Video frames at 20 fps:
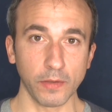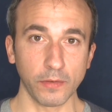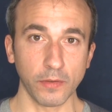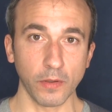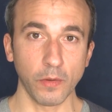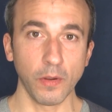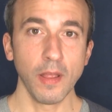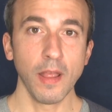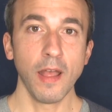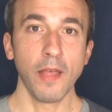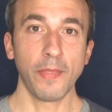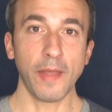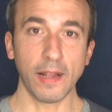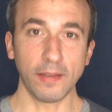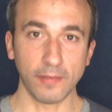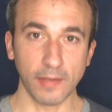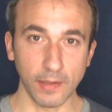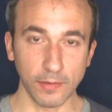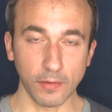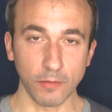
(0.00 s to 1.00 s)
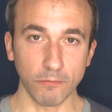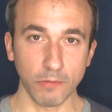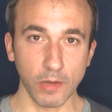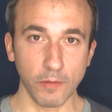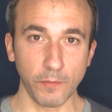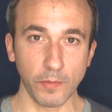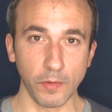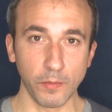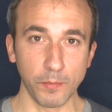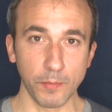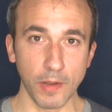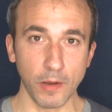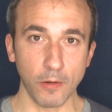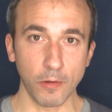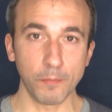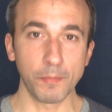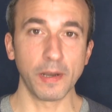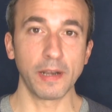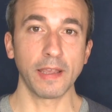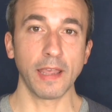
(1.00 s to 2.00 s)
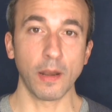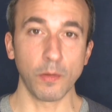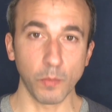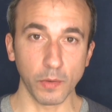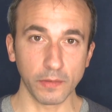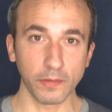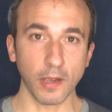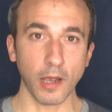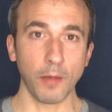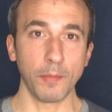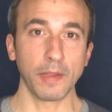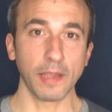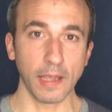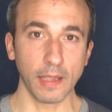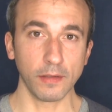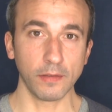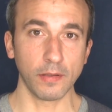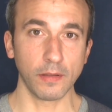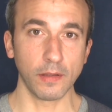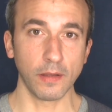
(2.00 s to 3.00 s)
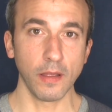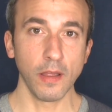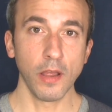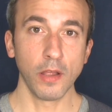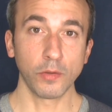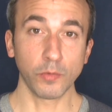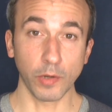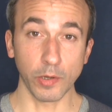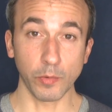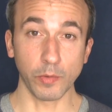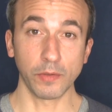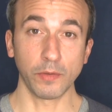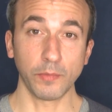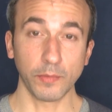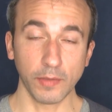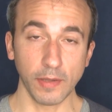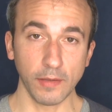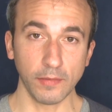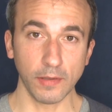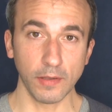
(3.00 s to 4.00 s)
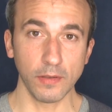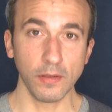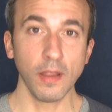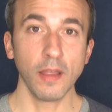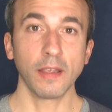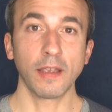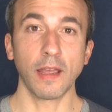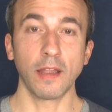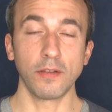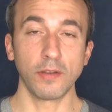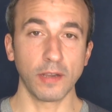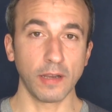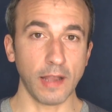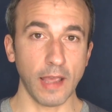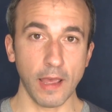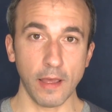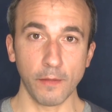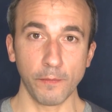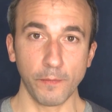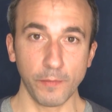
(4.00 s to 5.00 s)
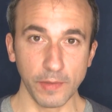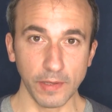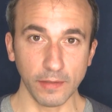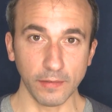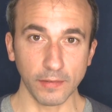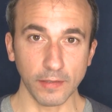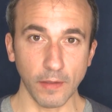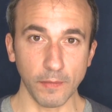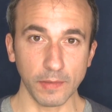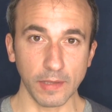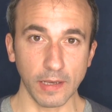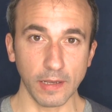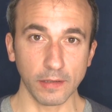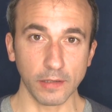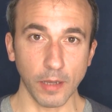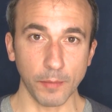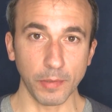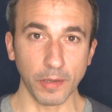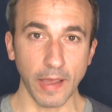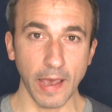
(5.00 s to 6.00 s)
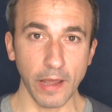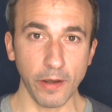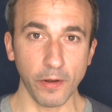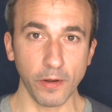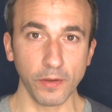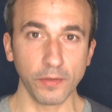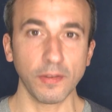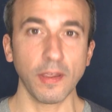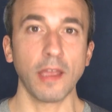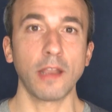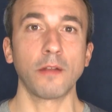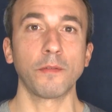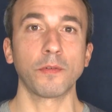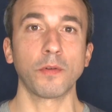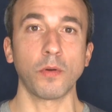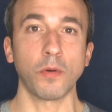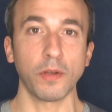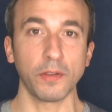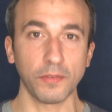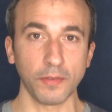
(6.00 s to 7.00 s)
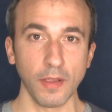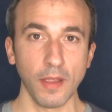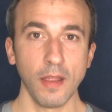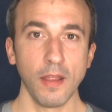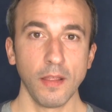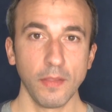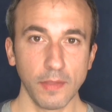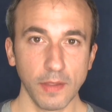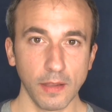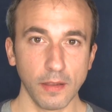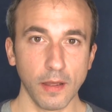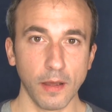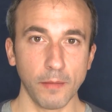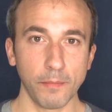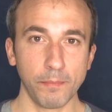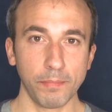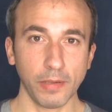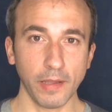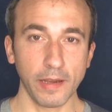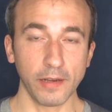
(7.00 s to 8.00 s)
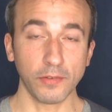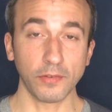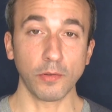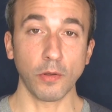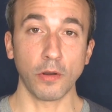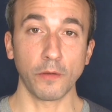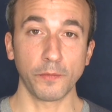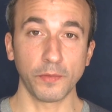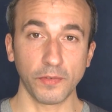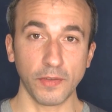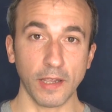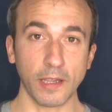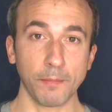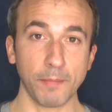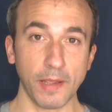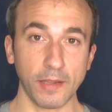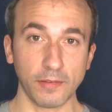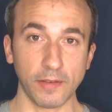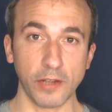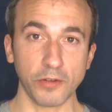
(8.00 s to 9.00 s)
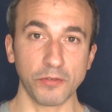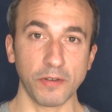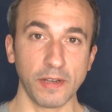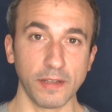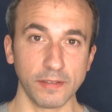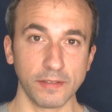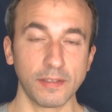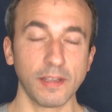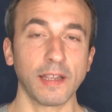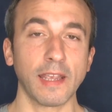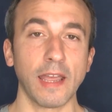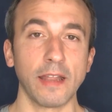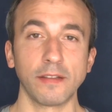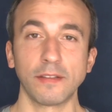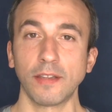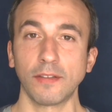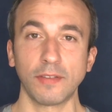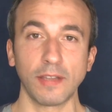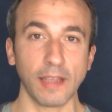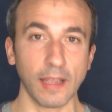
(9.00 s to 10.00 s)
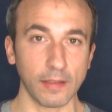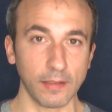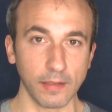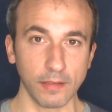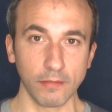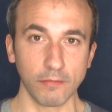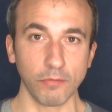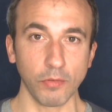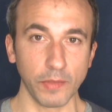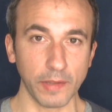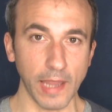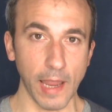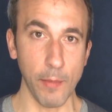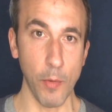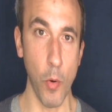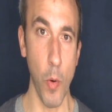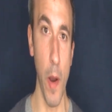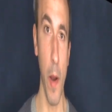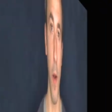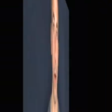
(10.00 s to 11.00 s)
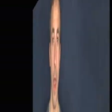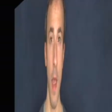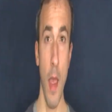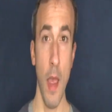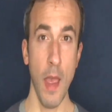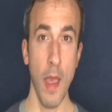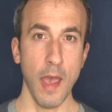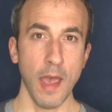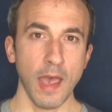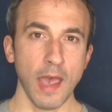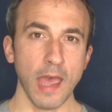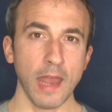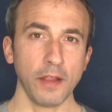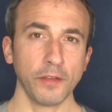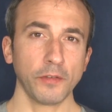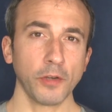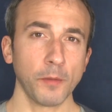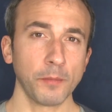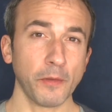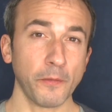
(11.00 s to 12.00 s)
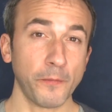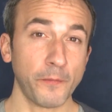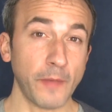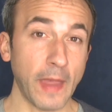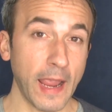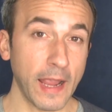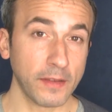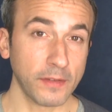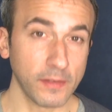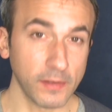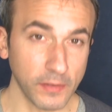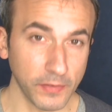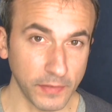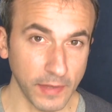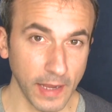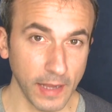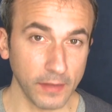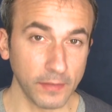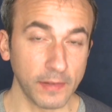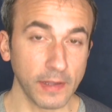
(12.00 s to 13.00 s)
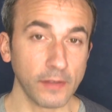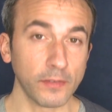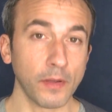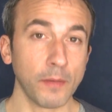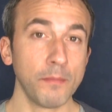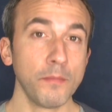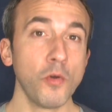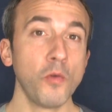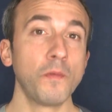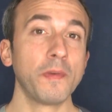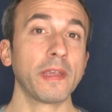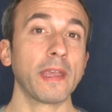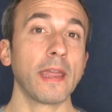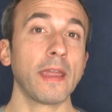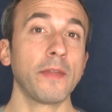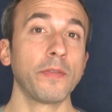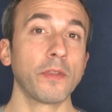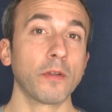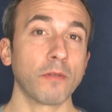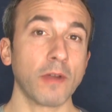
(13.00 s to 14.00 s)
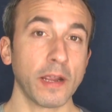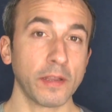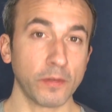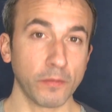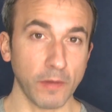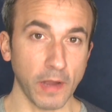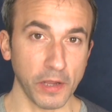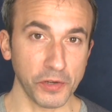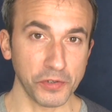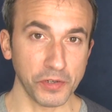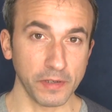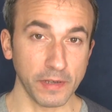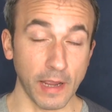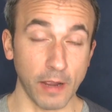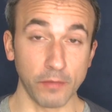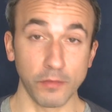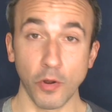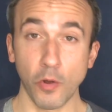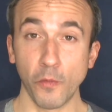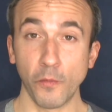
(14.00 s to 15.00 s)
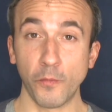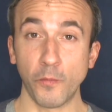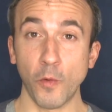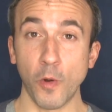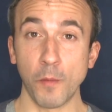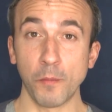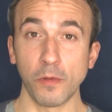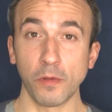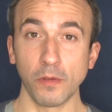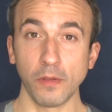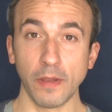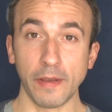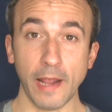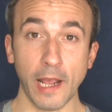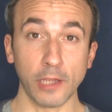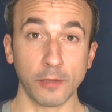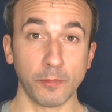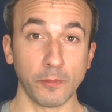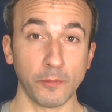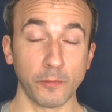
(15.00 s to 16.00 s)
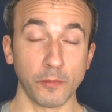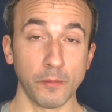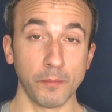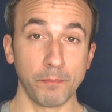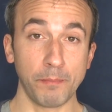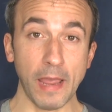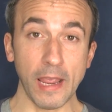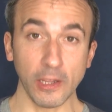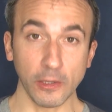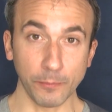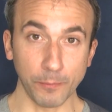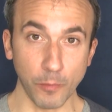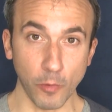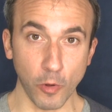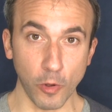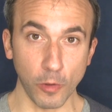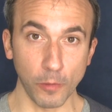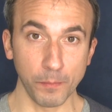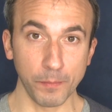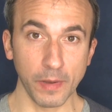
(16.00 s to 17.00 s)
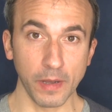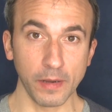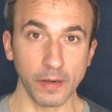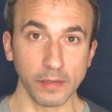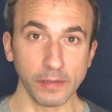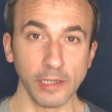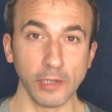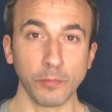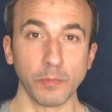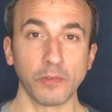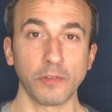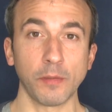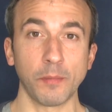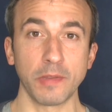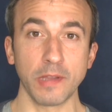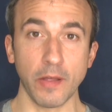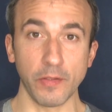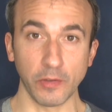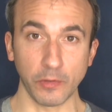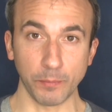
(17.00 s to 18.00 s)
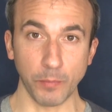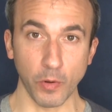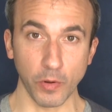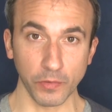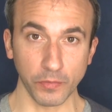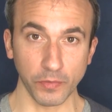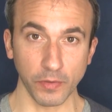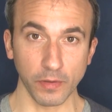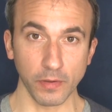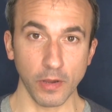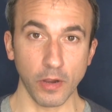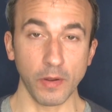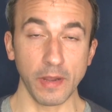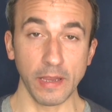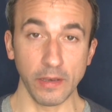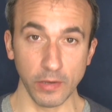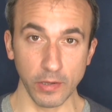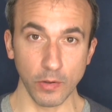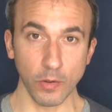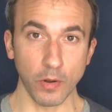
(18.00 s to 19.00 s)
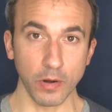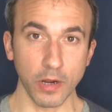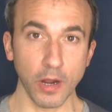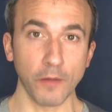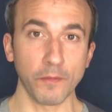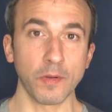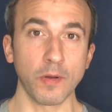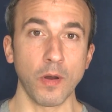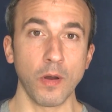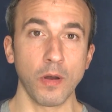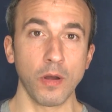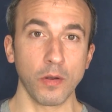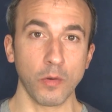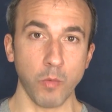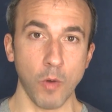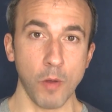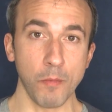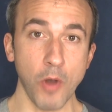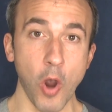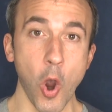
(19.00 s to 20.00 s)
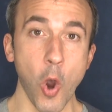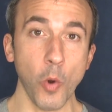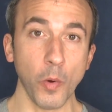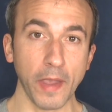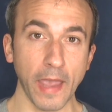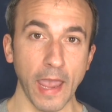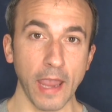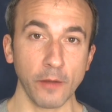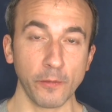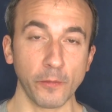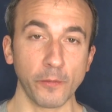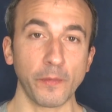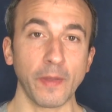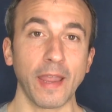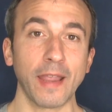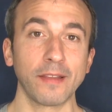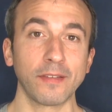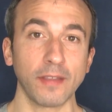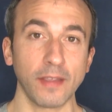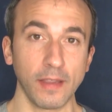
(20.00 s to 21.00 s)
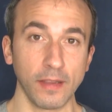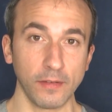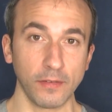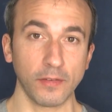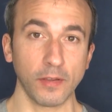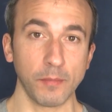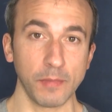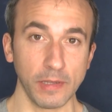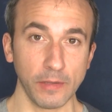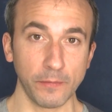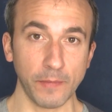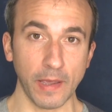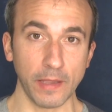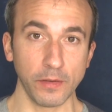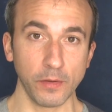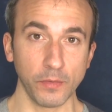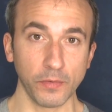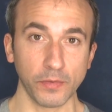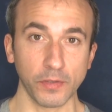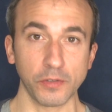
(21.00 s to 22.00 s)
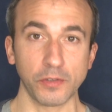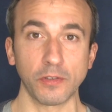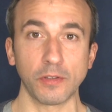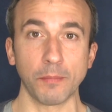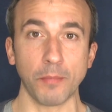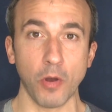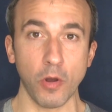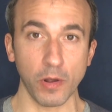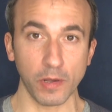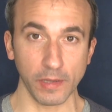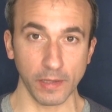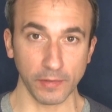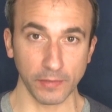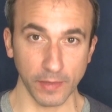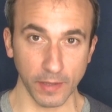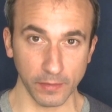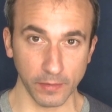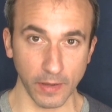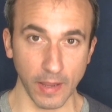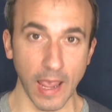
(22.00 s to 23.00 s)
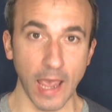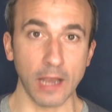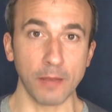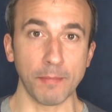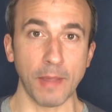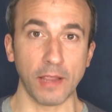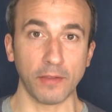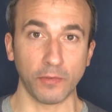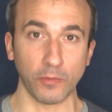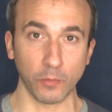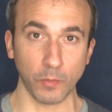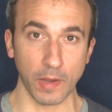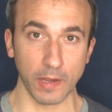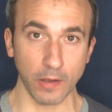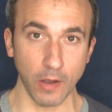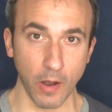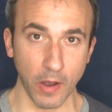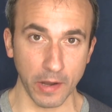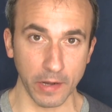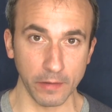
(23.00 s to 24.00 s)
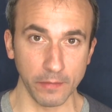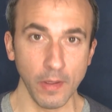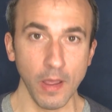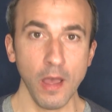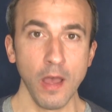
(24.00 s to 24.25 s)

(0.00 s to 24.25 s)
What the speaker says: So that stays in the rearview mirror. But again, what's coming into the 21 season? Again, you're going to have the 7th inning doubleheaders, and of course the player to start off the second base and extra innings, again, just to get through the game quicker. And in terms of fans in the stands, things are moving in the right direction. Now, no formal announcements from baseball, but at least with some of the other sports, in New York, Governor Cuomo okayed for fans in some of these venues, such as the Barclays Center and the Madison Square Garden.